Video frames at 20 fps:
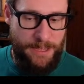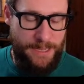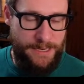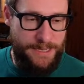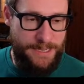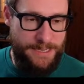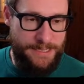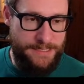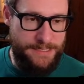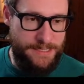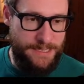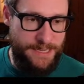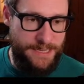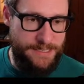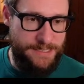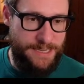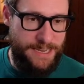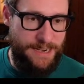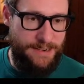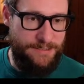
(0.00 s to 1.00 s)
here's
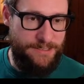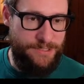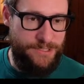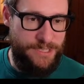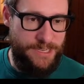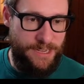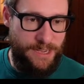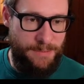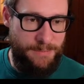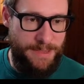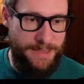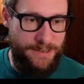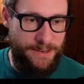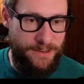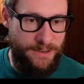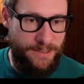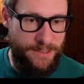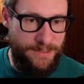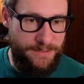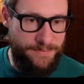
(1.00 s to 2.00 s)
a character sheet I made
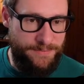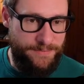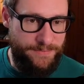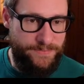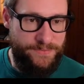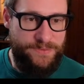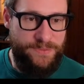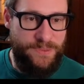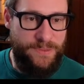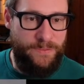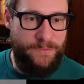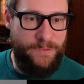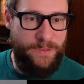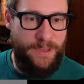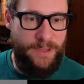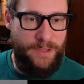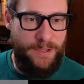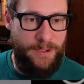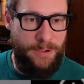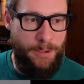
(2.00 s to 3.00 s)
earlier,
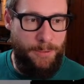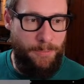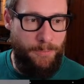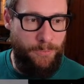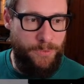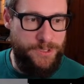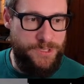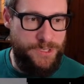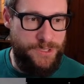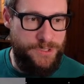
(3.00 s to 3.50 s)
which is